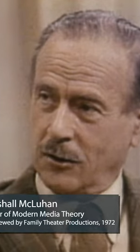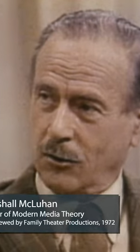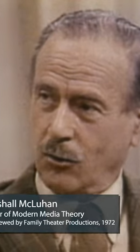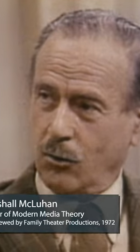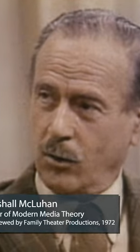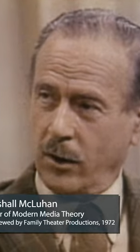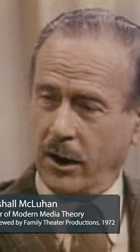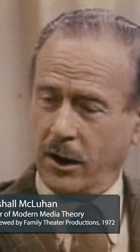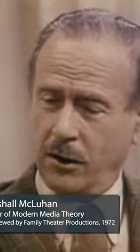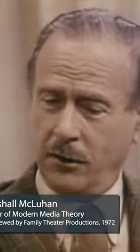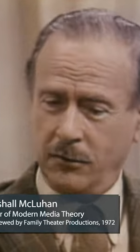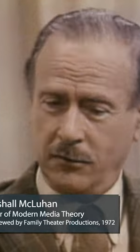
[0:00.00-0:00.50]

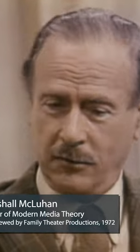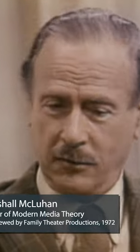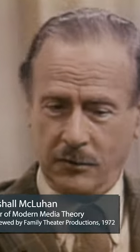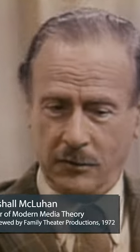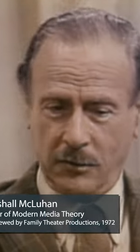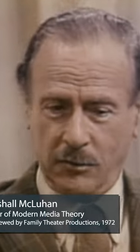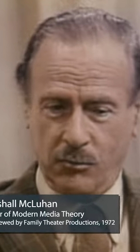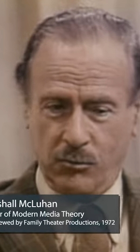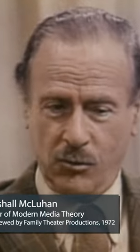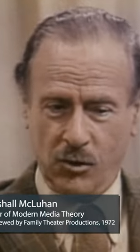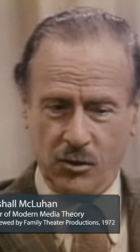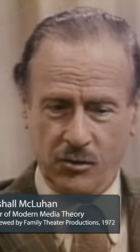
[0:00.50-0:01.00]
where
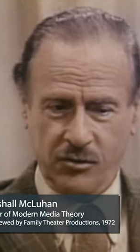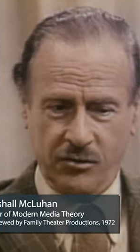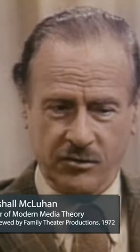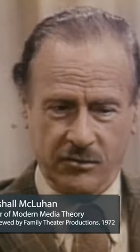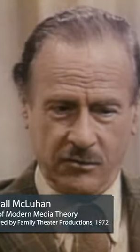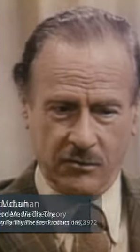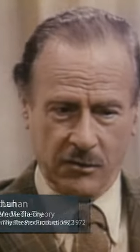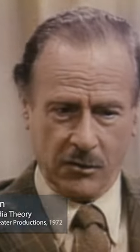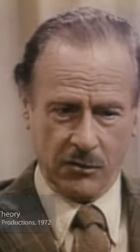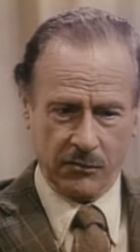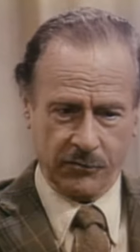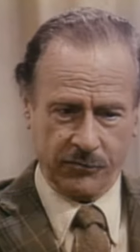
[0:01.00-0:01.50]

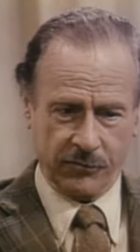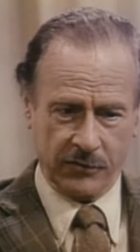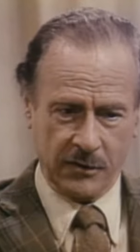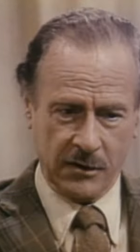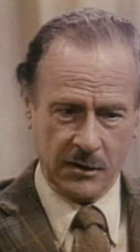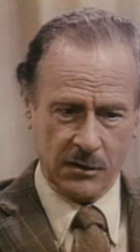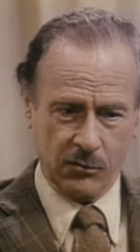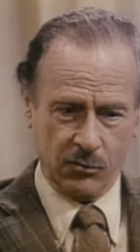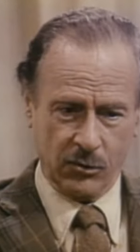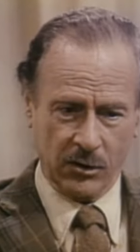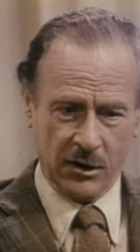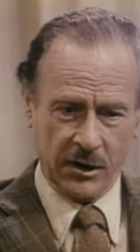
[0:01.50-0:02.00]
most of
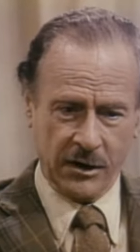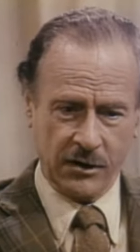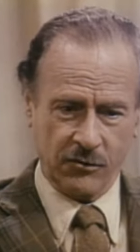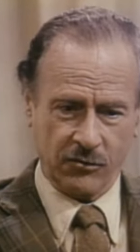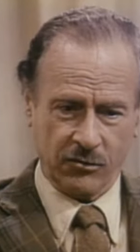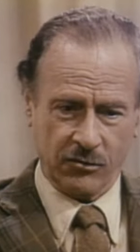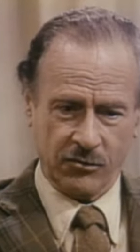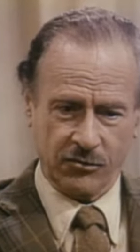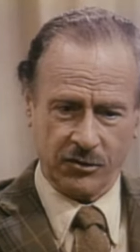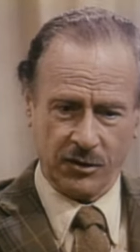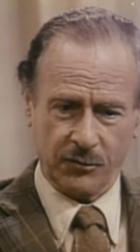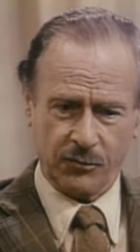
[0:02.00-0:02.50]
the
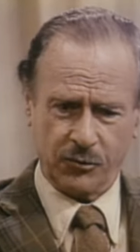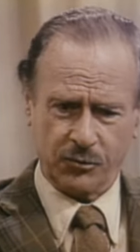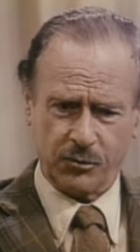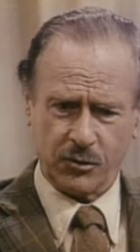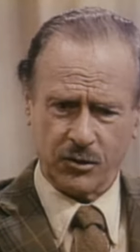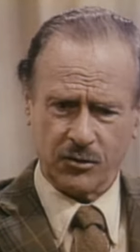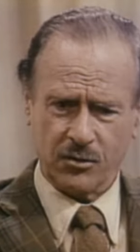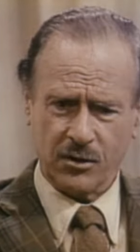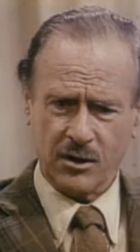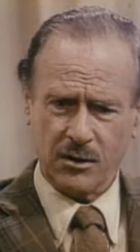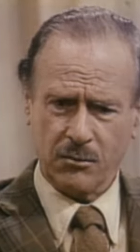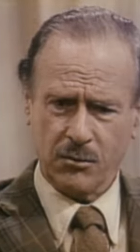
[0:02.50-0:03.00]
relationships
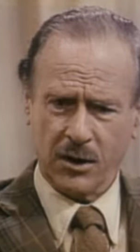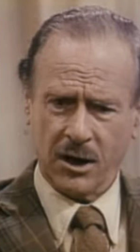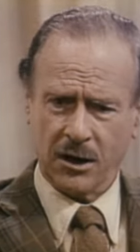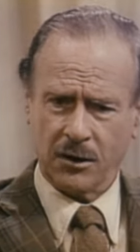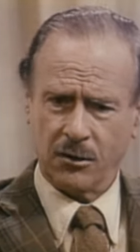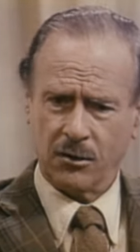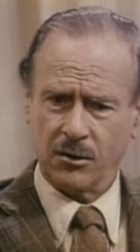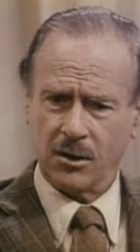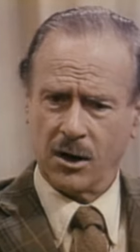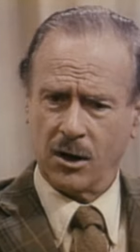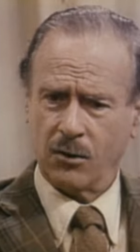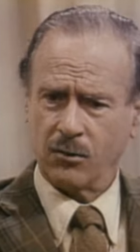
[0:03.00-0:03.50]
between
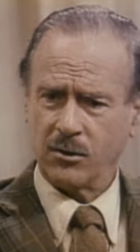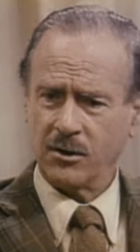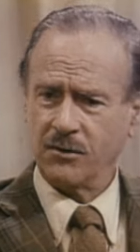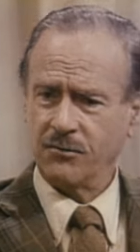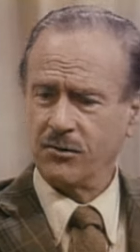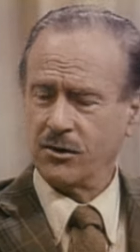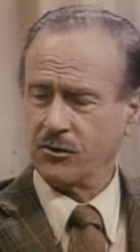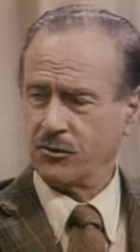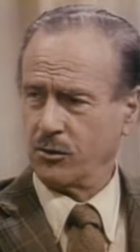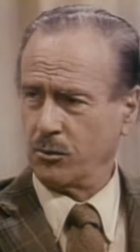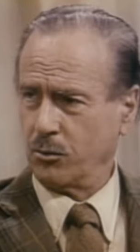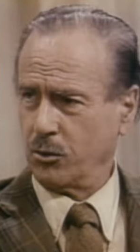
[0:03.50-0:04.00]
men are now
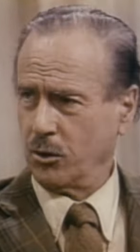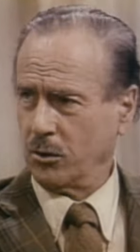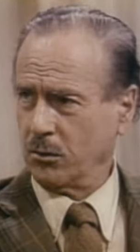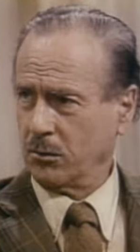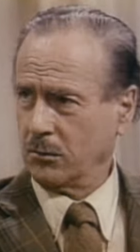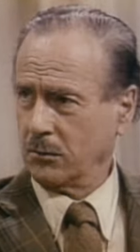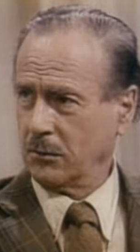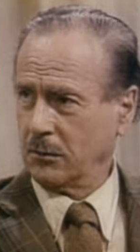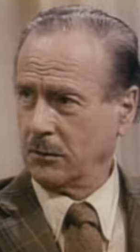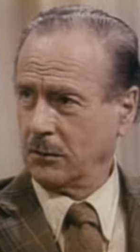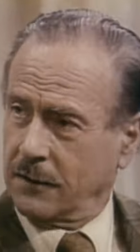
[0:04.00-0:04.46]
invisible.